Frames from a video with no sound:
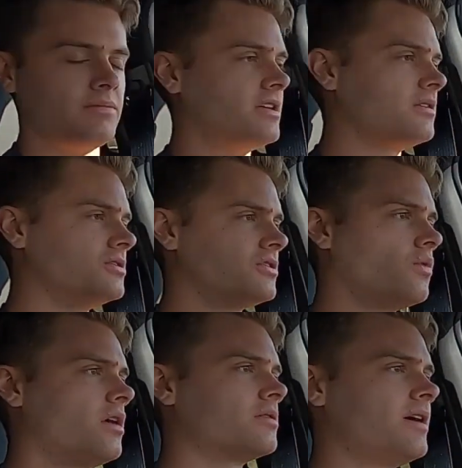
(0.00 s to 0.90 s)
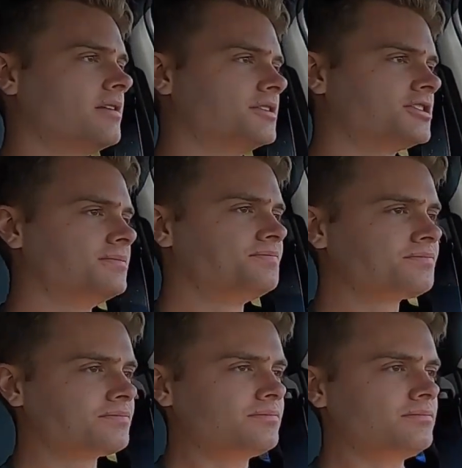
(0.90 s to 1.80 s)
There goes the water bottles.
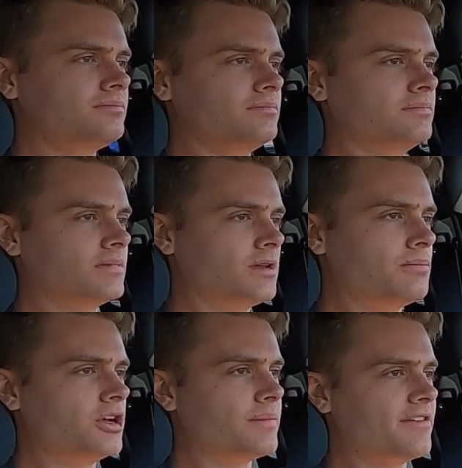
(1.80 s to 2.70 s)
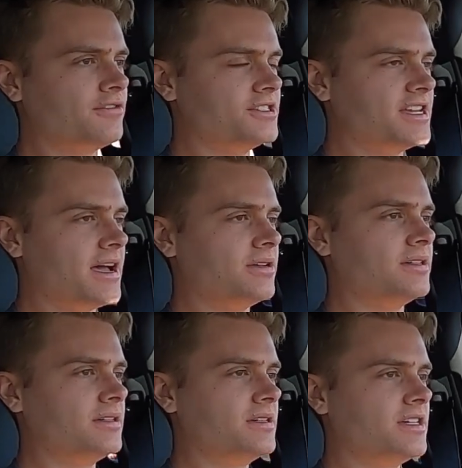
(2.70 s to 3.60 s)
Putting my foot
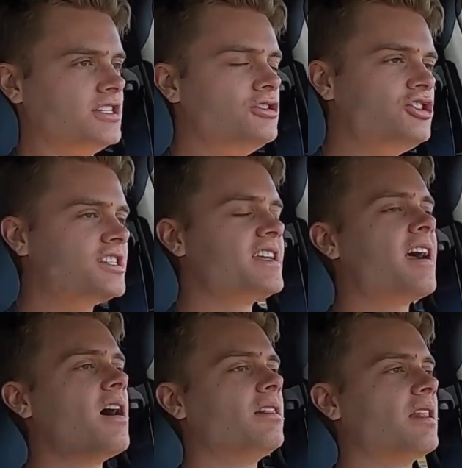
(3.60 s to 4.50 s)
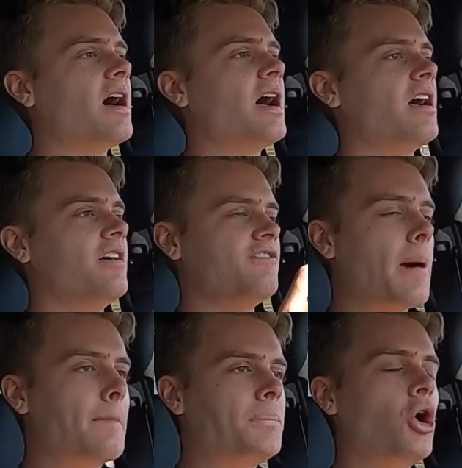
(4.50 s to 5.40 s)
down, you just get a lot of
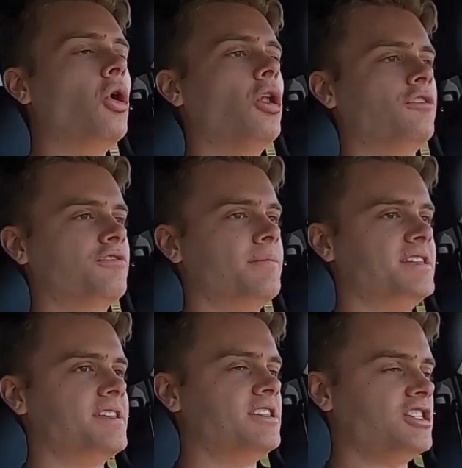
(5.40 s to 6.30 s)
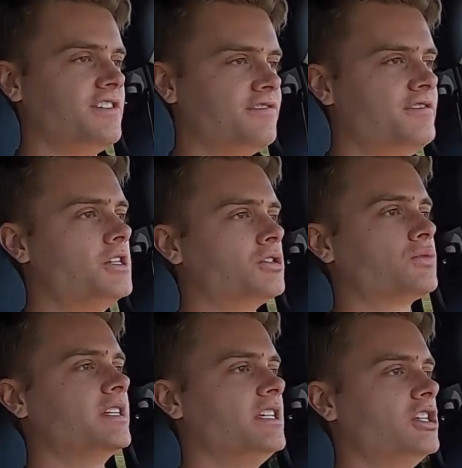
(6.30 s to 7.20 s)
pull from this engine. It
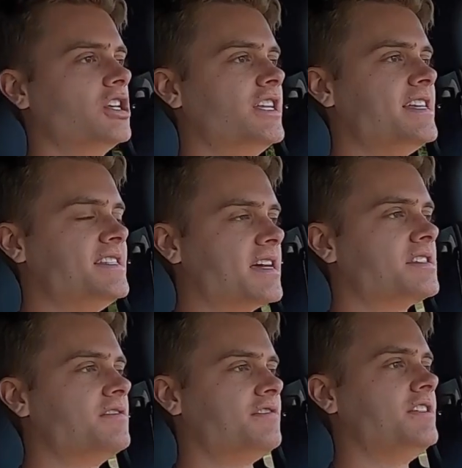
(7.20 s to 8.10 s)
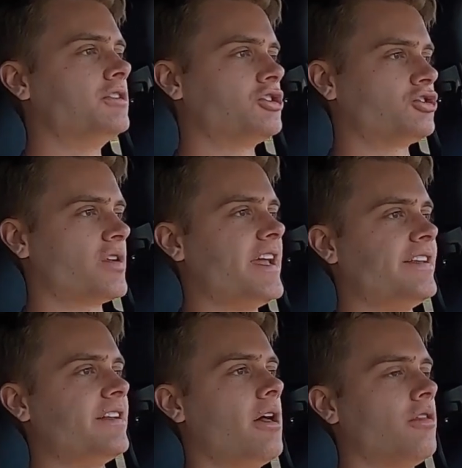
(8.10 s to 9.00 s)
feels really good. It doesn't feel
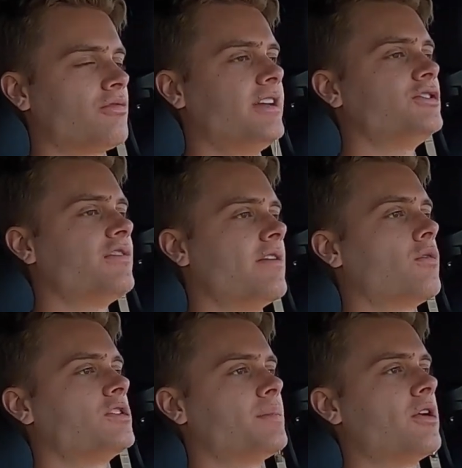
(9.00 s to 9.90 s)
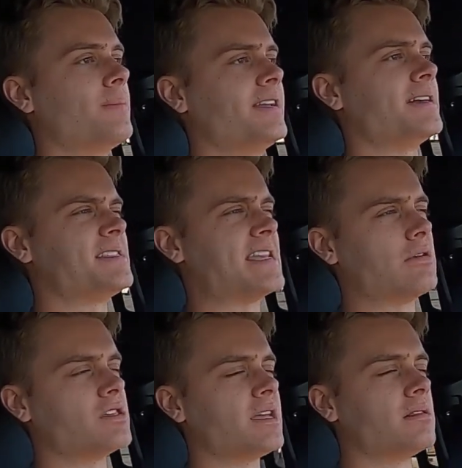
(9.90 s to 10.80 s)
strained at all. 305 horsepower might not
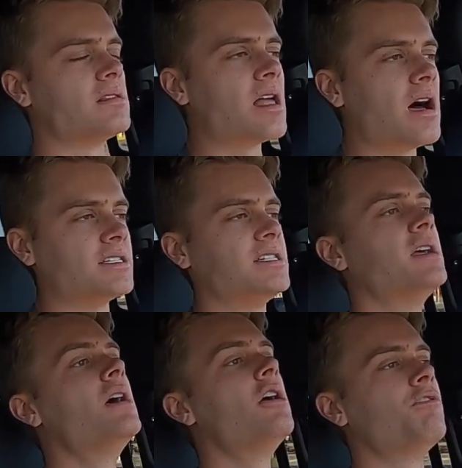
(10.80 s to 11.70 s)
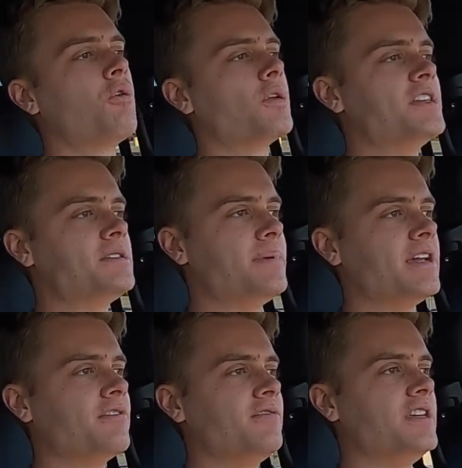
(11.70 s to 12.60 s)
sound like a lot for this
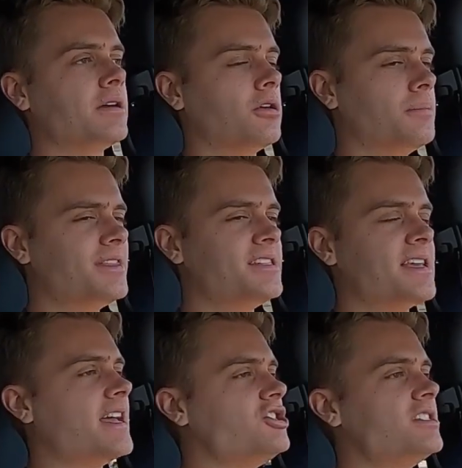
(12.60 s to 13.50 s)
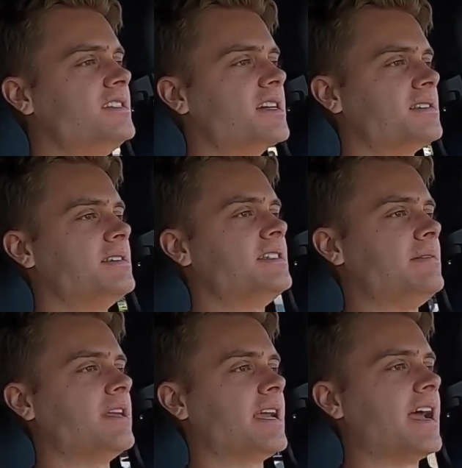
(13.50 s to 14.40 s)
big of a vehicle, but this engine doesn't
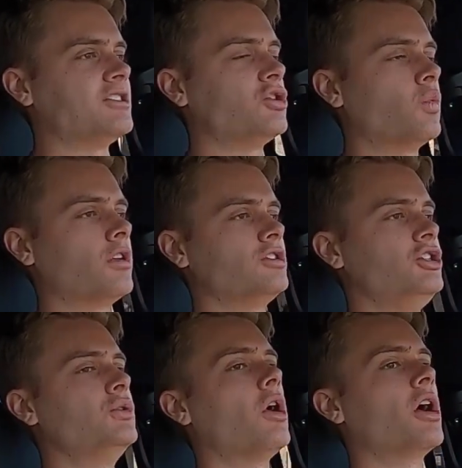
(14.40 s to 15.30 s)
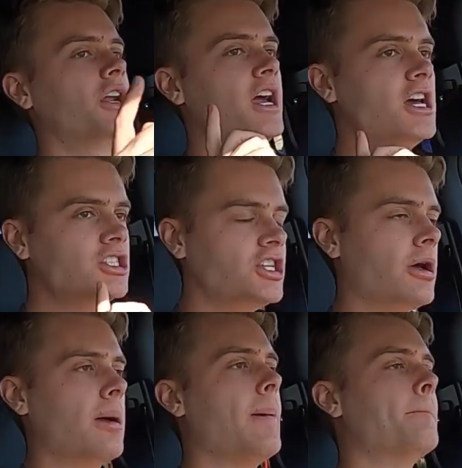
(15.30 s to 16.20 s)
seem like it has to work too hard
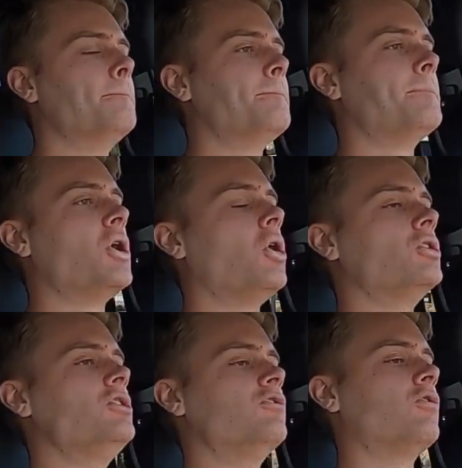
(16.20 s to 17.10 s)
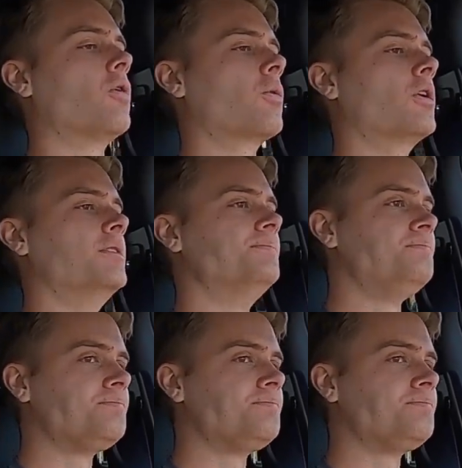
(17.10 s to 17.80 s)
to pull you forward.